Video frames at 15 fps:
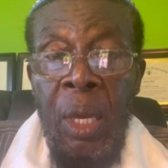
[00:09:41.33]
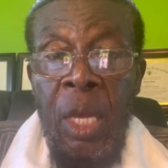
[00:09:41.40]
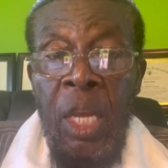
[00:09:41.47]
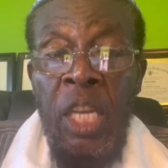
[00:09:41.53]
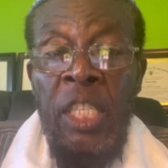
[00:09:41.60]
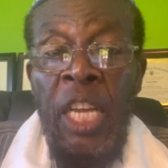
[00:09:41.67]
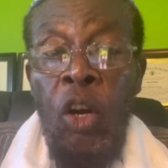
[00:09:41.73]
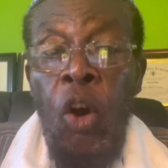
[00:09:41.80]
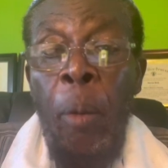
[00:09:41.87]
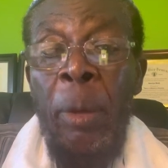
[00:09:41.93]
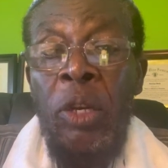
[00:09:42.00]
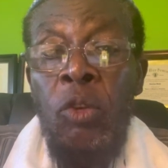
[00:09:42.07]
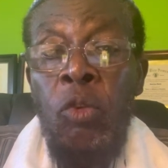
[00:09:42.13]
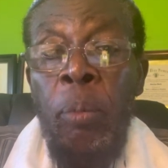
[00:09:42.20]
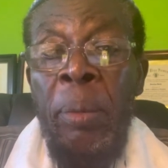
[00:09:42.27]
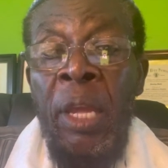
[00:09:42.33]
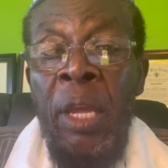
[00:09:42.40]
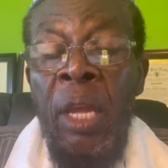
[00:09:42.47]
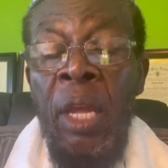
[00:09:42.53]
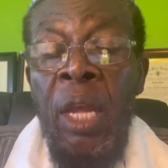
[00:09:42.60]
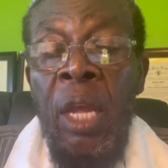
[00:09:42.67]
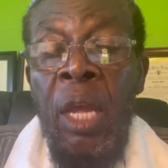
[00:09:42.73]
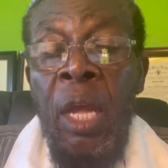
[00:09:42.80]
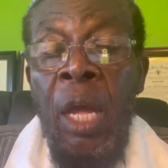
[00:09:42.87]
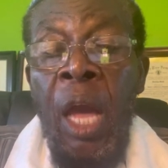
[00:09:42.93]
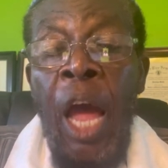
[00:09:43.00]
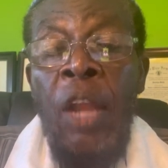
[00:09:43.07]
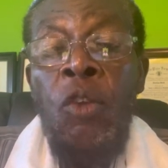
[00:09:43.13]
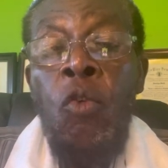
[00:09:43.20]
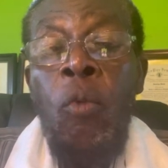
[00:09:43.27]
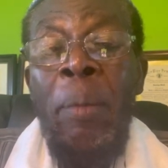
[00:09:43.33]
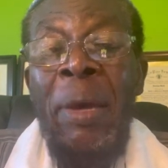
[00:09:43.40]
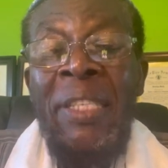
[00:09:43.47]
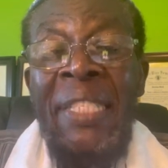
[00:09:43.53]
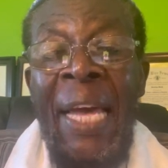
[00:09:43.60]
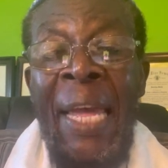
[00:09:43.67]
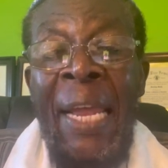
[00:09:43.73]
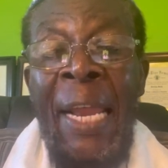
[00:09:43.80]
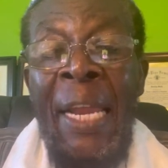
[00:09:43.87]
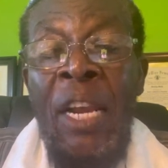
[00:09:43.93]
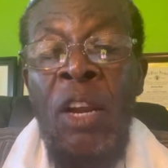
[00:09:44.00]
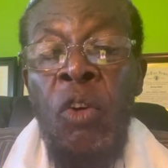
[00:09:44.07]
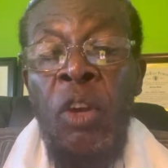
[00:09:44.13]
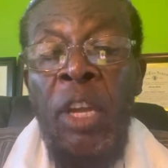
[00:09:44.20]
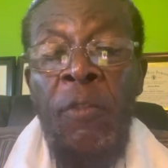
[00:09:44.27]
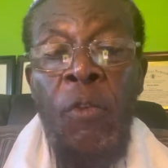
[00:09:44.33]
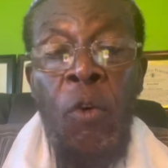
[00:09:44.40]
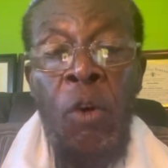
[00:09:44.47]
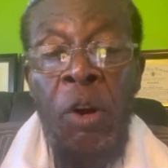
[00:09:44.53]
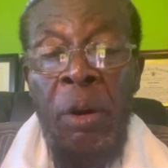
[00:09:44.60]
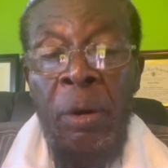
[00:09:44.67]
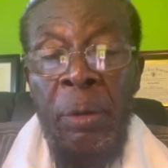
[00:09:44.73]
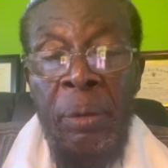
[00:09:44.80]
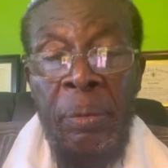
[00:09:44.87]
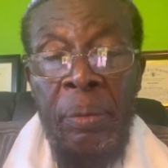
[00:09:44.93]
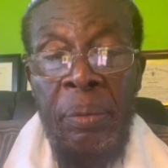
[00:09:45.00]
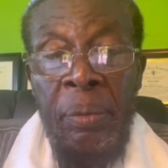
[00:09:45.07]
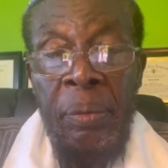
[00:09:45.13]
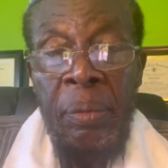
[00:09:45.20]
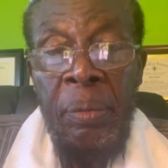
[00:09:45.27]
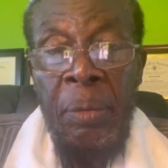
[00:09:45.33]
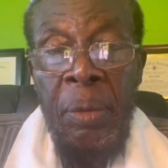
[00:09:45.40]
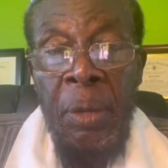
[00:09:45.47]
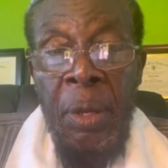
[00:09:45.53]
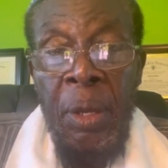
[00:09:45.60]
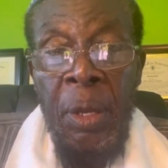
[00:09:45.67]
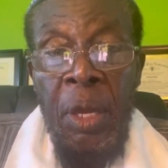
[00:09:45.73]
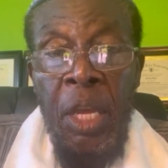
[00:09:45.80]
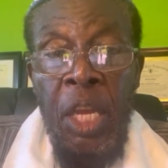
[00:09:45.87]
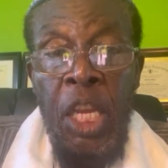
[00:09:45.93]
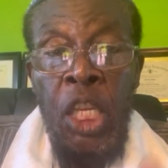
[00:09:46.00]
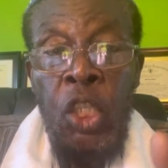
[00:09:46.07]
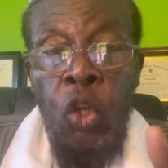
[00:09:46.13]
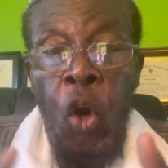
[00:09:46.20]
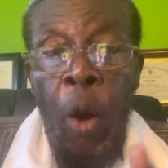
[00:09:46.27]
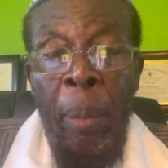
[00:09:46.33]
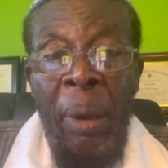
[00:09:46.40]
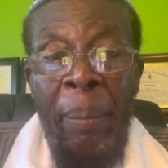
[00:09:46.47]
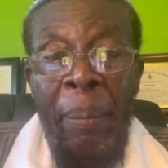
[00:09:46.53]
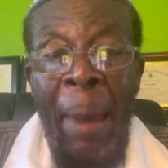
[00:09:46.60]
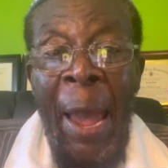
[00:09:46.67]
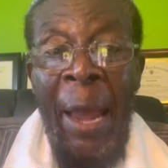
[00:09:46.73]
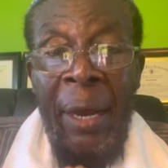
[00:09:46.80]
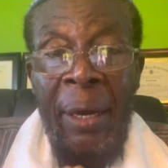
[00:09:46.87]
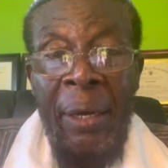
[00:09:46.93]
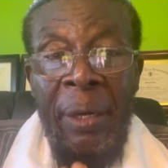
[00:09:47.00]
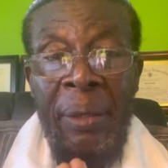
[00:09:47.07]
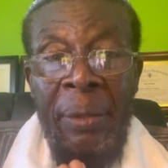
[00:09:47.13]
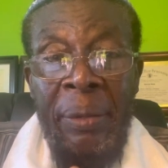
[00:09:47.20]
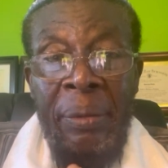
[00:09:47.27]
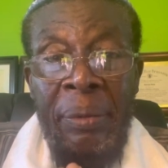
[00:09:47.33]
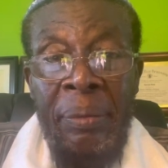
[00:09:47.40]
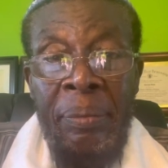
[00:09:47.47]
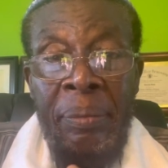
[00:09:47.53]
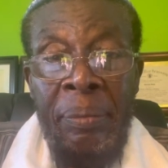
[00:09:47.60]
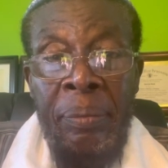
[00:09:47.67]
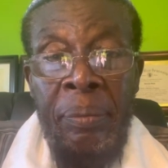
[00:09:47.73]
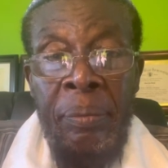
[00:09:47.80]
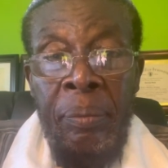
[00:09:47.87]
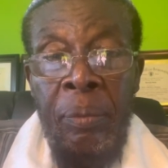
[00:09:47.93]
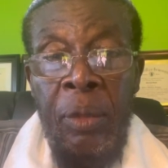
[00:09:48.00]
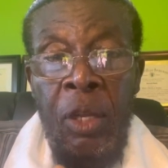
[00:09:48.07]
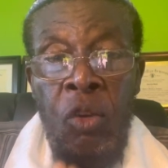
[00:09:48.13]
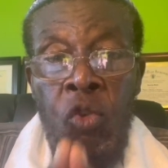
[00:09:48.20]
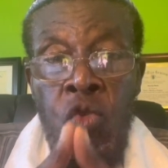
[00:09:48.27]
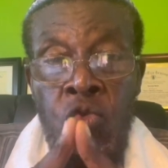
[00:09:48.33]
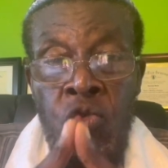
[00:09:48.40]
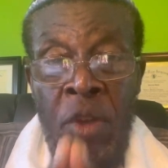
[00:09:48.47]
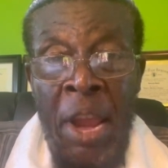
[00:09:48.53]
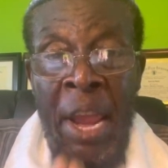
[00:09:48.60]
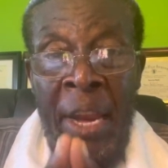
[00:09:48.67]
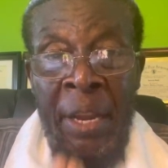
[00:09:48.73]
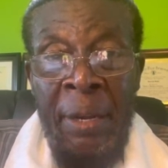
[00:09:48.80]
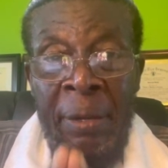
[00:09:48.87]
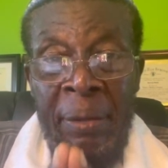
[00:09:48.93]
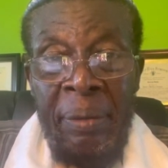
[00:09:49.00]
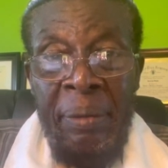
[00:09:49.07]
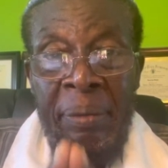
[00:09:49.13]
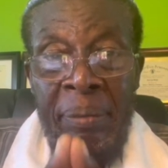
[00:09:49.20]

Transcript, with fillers: He's not coming to be a new Messiah that they're looking for. He's coming back to reign.